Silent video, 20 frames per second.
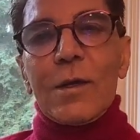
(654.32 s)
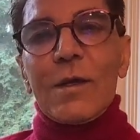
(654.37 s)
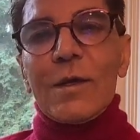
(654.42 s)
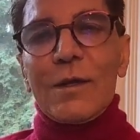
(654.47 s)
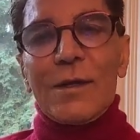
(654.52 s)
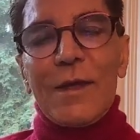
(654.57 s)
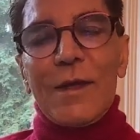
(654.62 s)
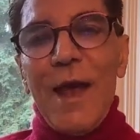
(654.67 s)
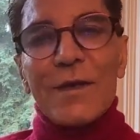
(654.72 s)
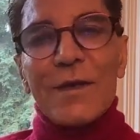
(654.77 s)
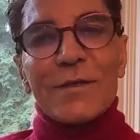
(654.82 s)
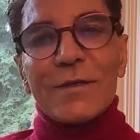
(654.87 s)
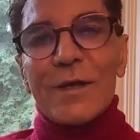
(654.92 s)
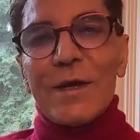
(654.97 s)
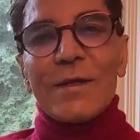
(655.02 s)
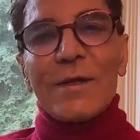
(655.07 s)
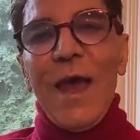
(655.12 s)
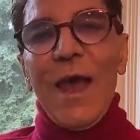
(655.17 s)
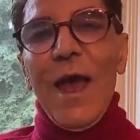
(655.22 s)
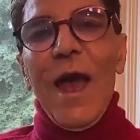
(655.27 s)
It
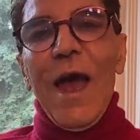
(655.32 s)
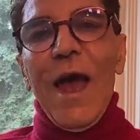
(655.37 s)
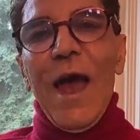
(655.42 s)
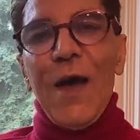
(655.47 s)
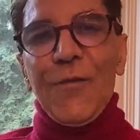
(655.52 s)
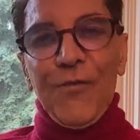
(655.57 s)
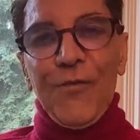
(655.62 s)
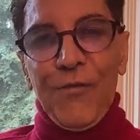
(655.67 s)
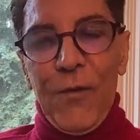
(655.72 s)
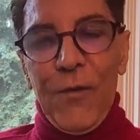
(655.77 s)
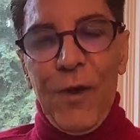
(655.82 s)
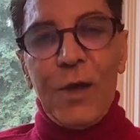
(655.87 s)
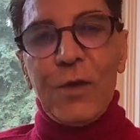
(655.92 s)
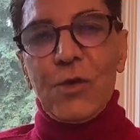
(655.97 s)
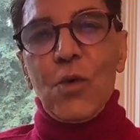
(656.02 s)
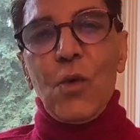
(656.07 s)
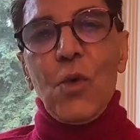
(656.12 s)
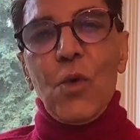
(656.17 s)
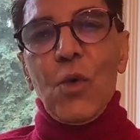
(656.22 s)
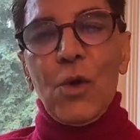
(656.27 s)
doesn't
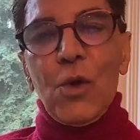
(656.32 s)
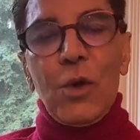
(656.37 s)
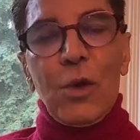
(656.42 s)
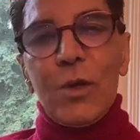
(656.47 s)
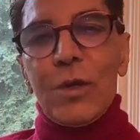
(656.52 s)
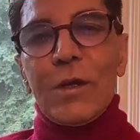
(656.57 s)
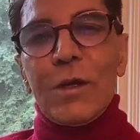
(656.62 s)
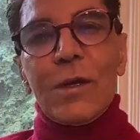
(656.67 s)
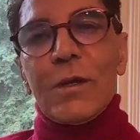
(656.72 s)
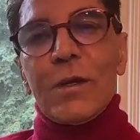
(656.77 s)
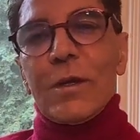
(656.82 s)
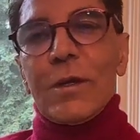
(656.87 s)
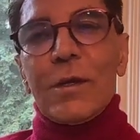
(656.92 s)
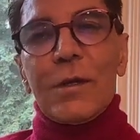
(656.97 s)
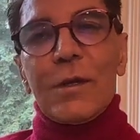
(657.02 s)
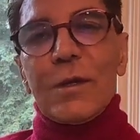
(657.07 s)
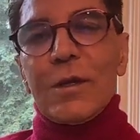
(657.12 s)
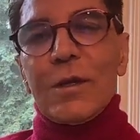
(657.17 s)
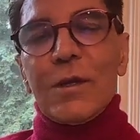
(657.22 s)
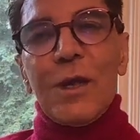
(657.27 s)
affect
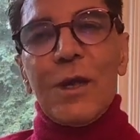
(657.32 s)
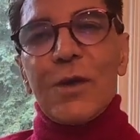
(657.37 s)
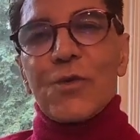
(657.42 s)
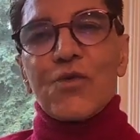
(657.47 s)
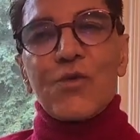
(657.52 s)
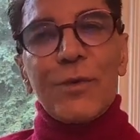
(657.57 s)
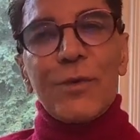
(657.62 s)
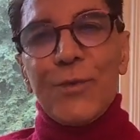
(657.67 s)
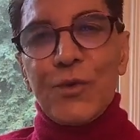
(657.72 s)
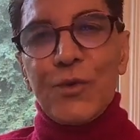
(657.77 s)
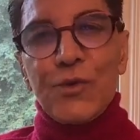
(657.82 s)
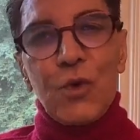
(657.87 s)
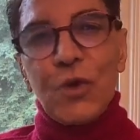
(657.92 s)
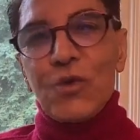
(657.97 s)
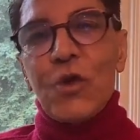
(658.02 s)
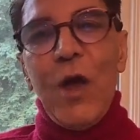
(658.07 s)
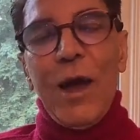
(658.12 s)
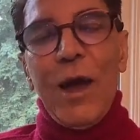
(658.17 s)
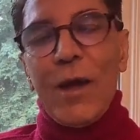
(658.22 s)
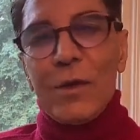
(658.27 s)
only the
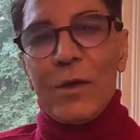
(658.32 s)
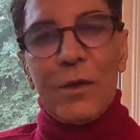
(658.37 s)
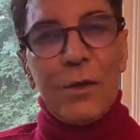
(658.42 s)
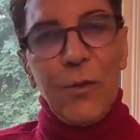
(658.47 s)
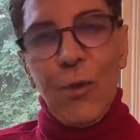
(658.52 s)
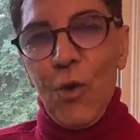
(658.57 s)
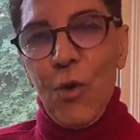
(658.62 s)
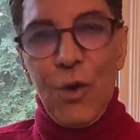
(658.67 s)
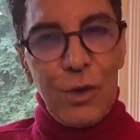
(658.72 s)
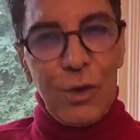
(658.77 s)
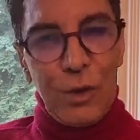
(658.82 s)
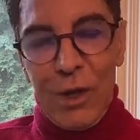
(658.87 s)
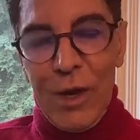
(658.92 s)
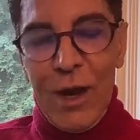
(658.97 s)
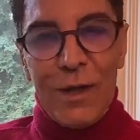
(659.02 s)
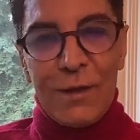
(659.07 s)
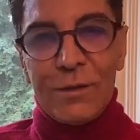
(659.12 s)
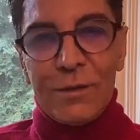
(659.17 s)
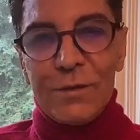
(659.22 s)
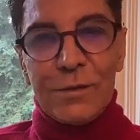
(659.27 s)
reproductive
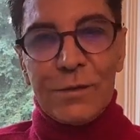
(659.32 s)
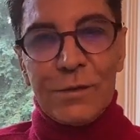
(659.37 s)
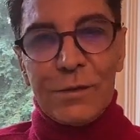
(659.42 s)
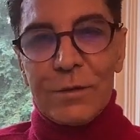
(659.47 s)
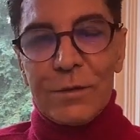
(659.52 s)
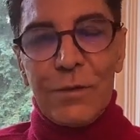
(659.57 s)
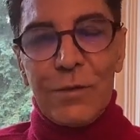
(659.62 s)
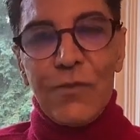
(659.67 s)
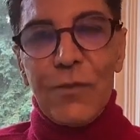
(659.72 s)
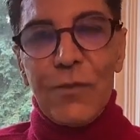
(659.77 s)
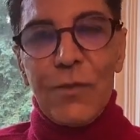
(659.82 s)
organs.